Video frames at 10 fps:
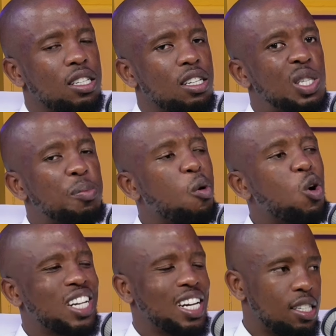
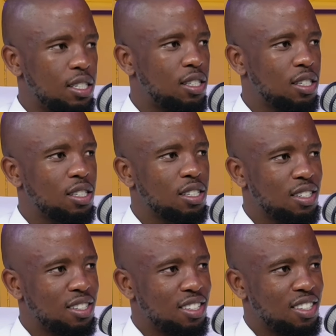spotless.
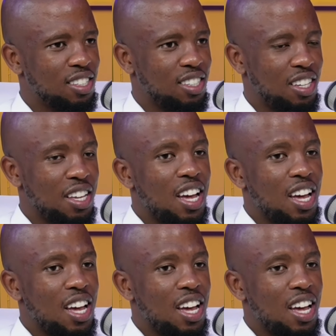Spotless.